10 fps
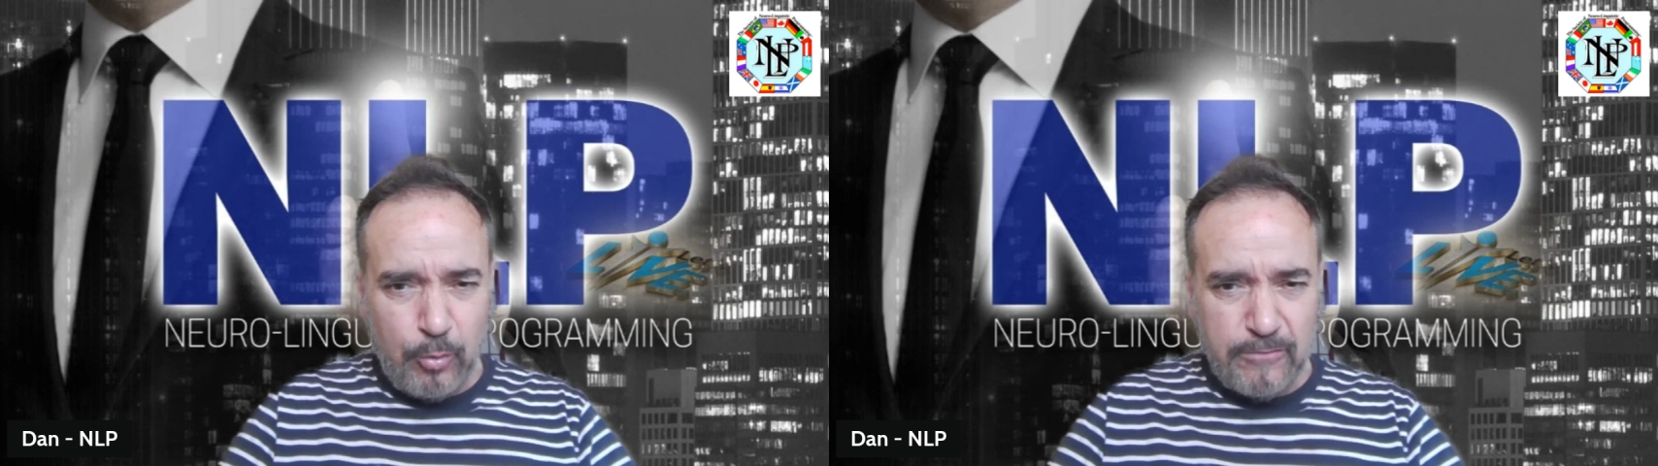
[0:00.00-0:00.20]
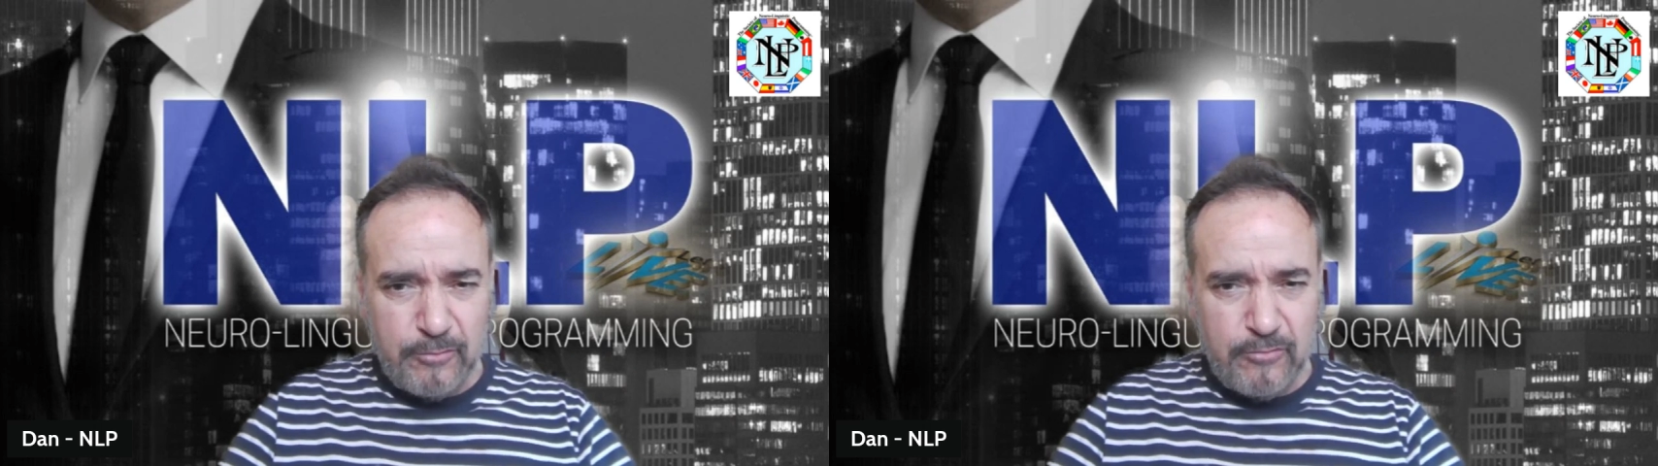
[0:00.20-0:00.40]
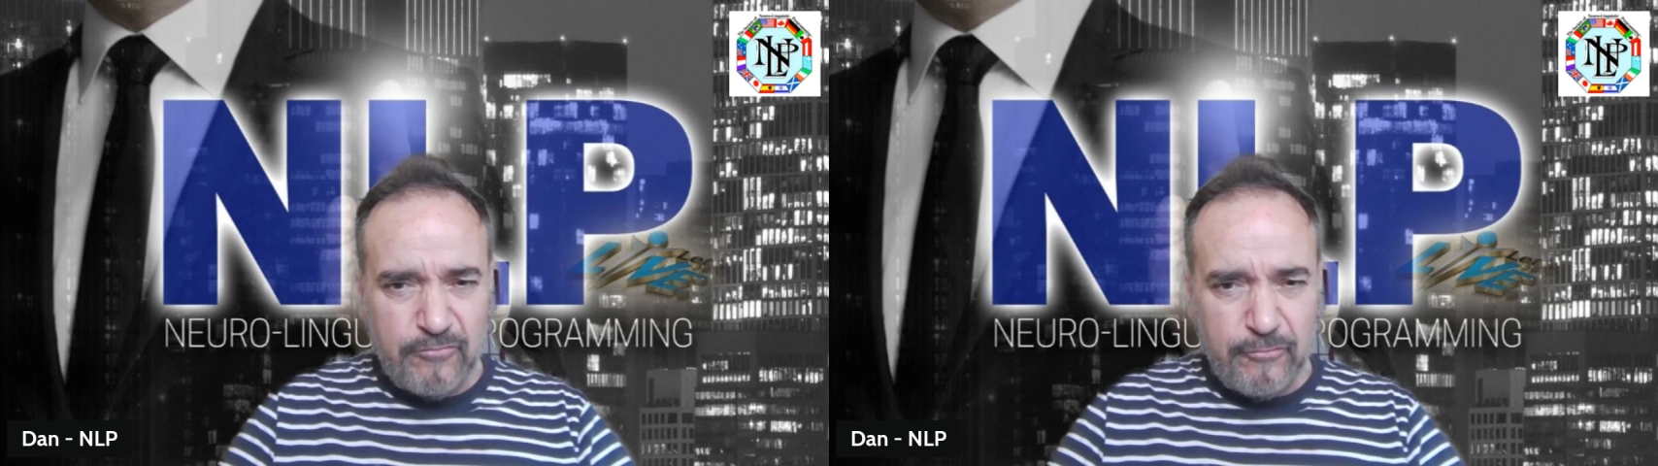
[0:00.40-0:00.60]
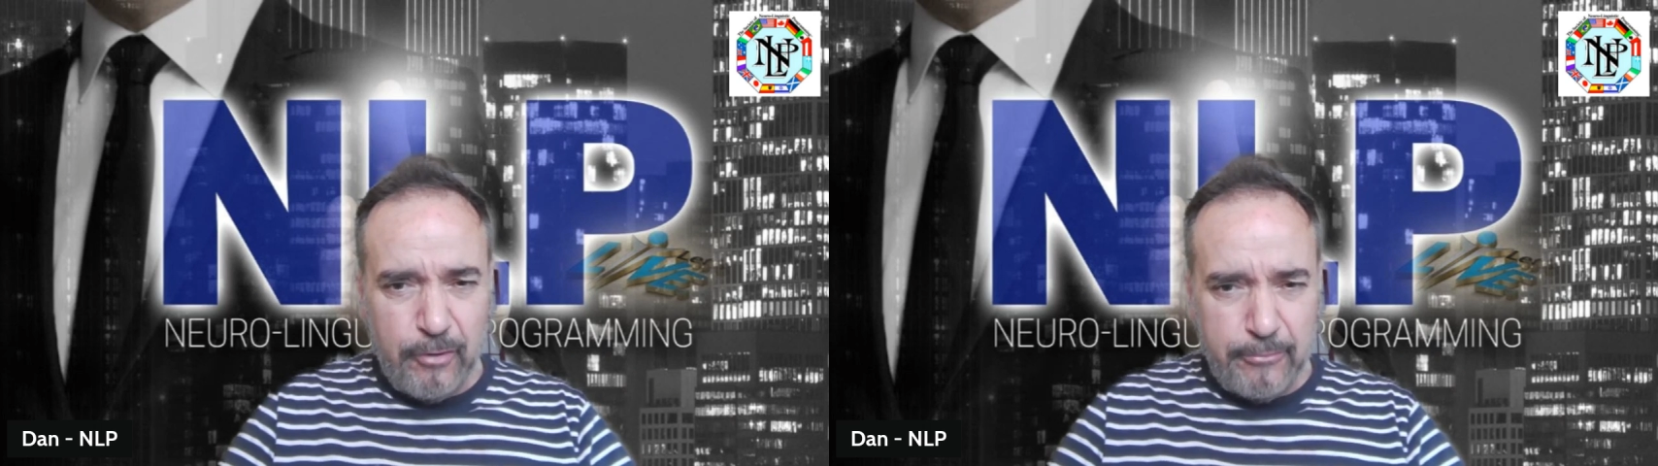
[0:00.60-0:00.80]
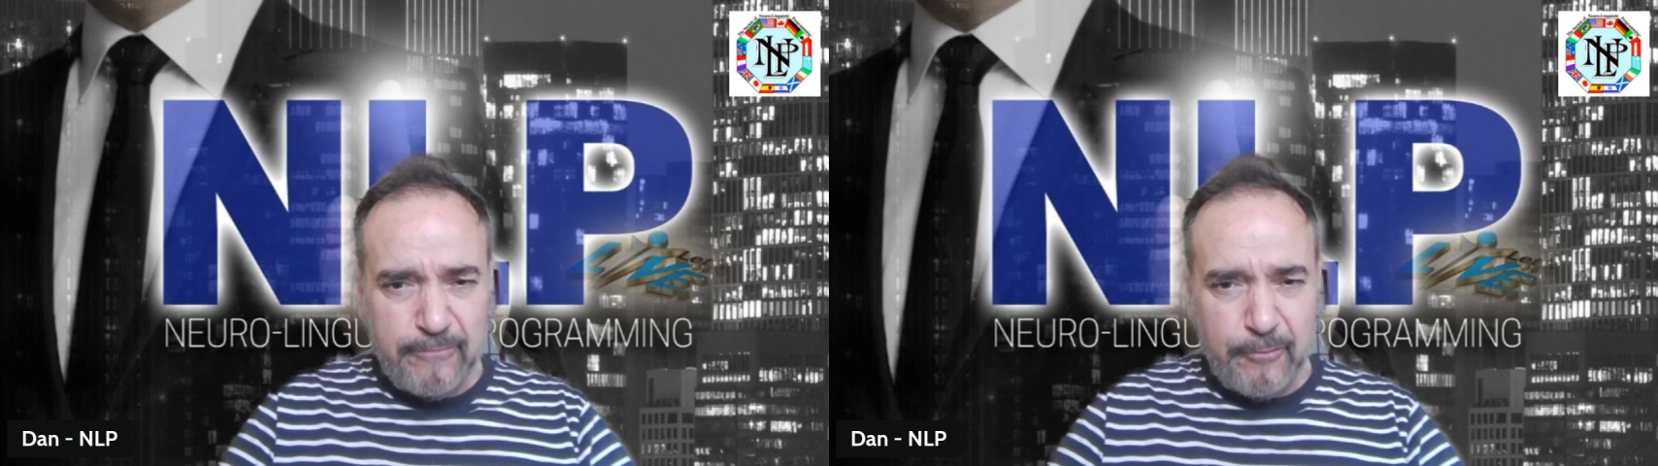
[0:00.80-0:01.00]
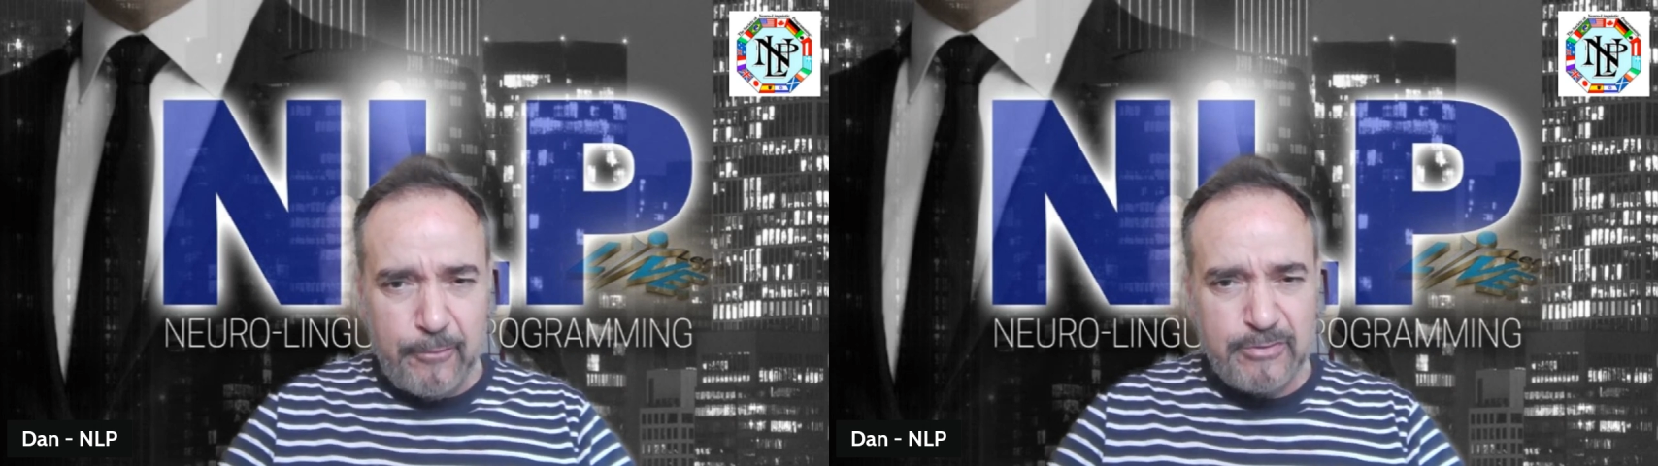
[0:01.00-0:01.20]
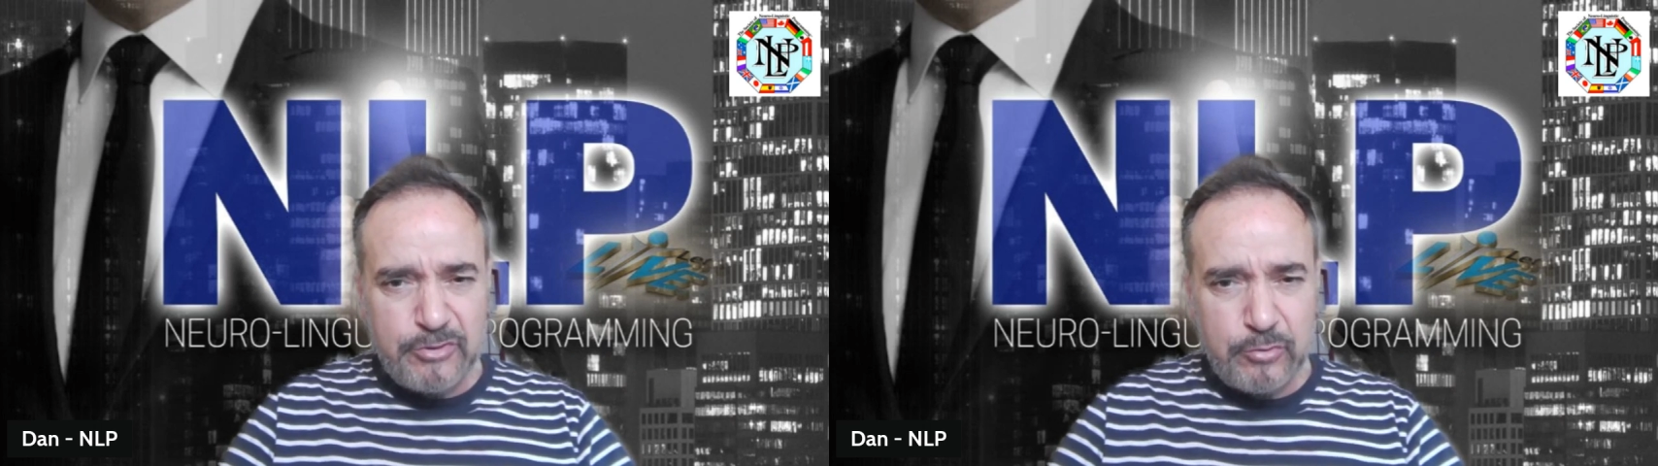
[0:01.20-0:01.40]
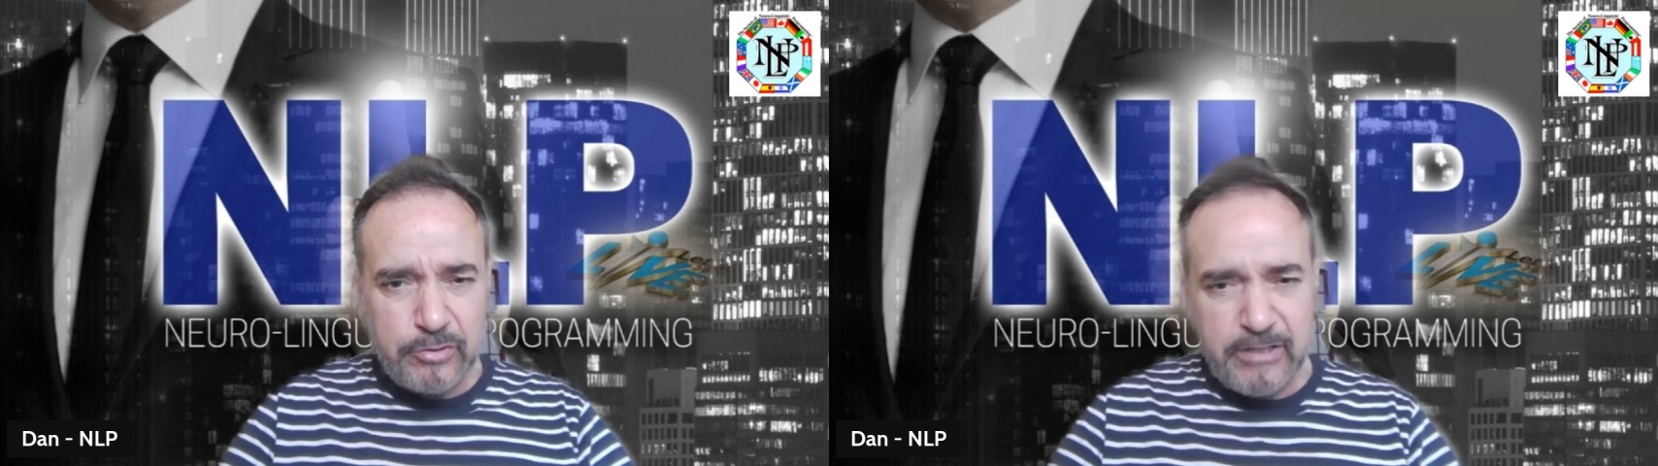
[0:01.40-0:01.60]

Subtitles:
of you very, very soon.